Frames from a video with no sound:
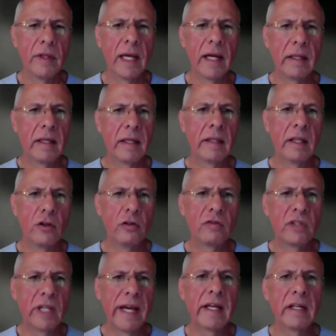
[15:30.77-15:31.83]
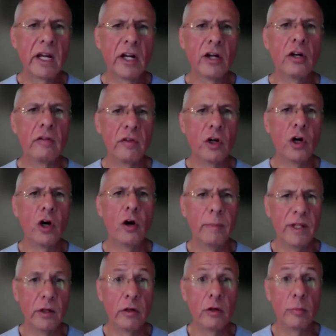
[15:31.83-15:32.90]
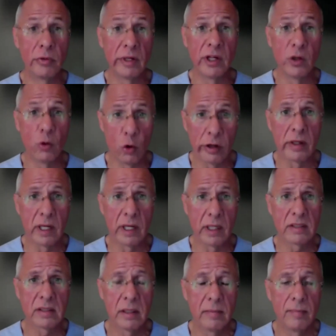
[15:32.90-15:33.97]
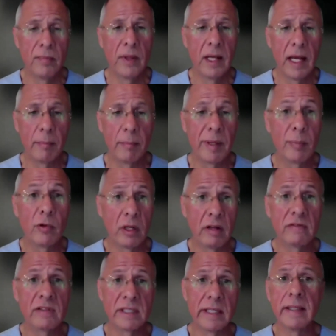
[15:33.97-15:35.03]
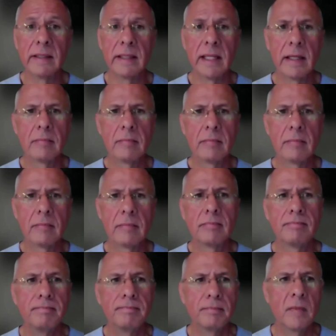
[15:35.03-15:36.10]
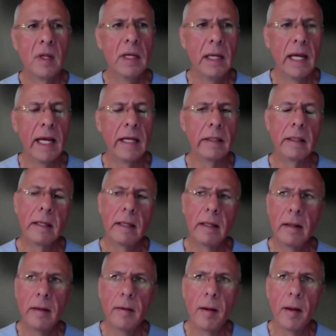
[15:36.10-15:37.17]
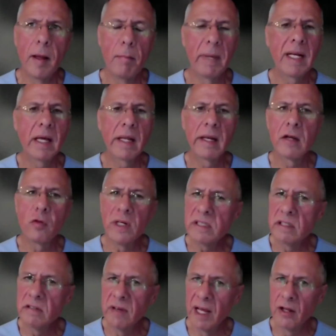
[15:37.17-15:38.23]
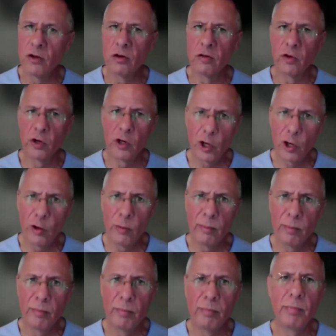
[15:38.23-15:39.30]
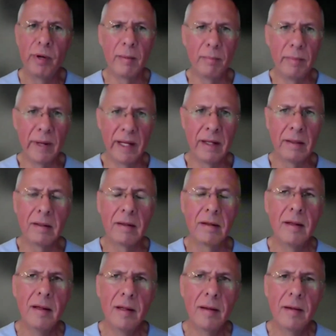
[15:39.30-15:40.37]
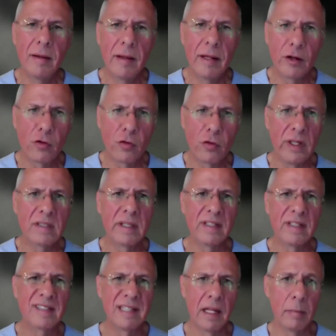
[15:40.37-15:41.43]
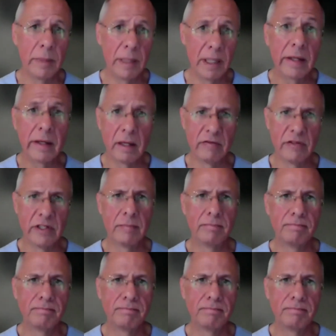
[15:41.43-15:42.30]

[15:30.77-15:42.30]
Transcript: idea that you've taken care of your home and that you're pretty organized. And people love seeing that. And it may not increase the value of your home, but it may increase the sellability of it.